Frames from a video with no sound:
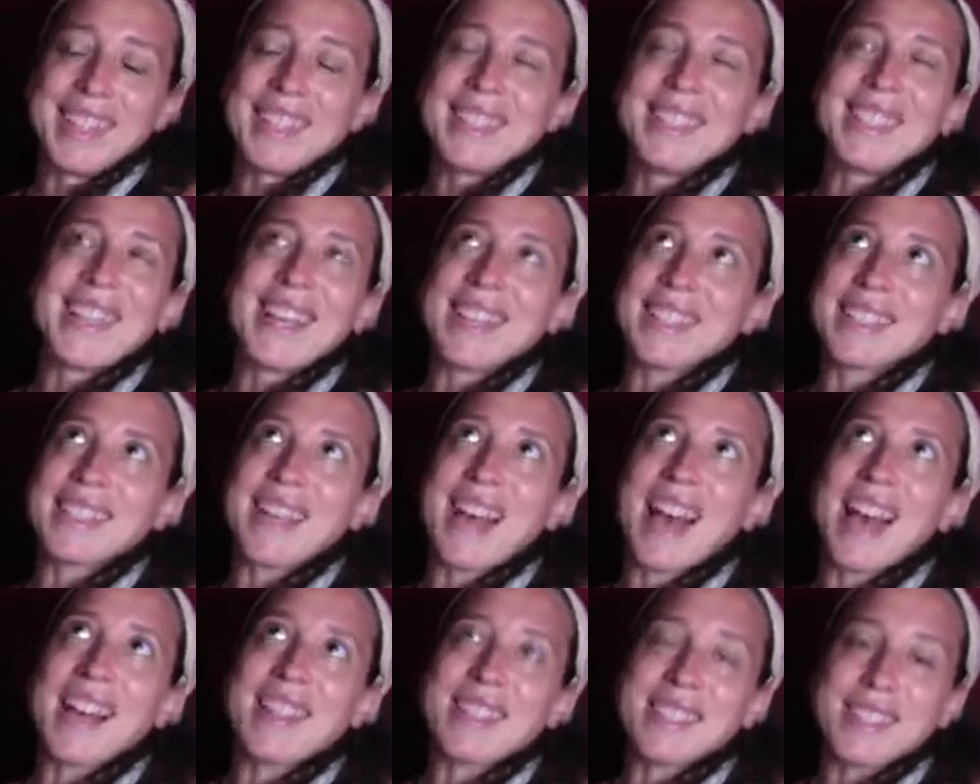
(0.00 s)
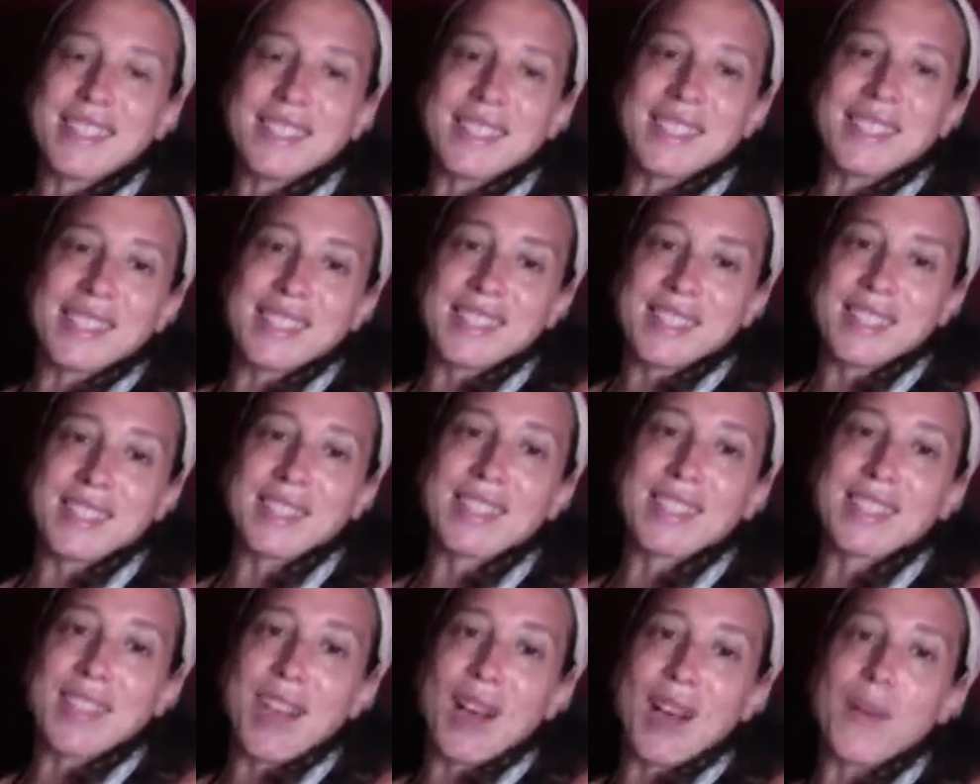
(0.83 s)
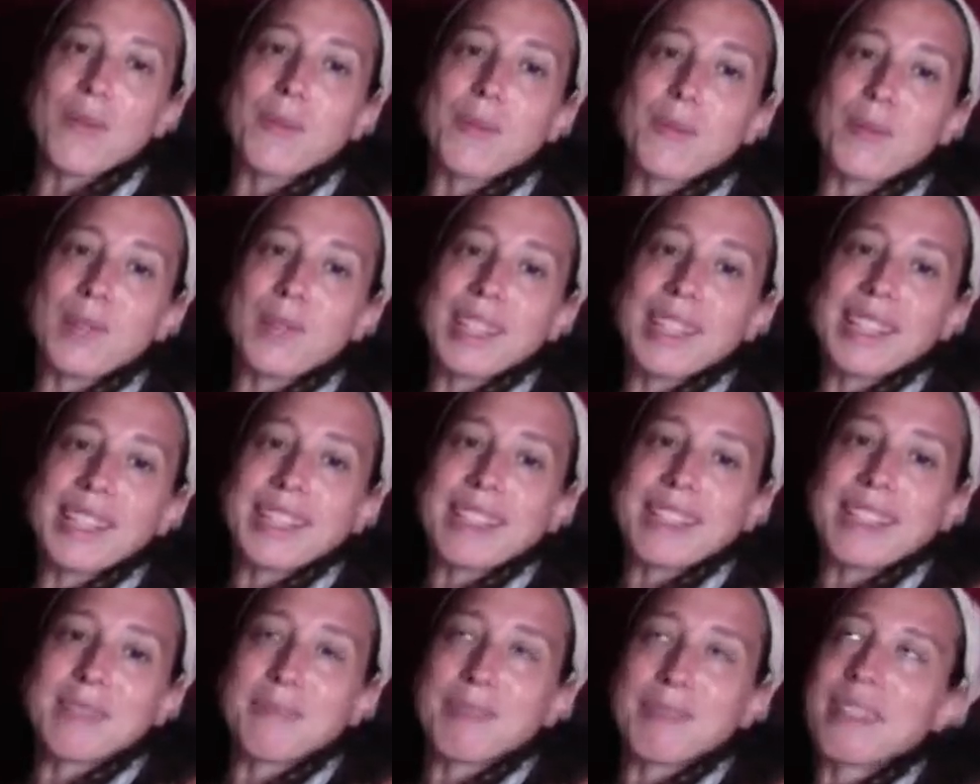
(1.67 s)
Technology is just so weird,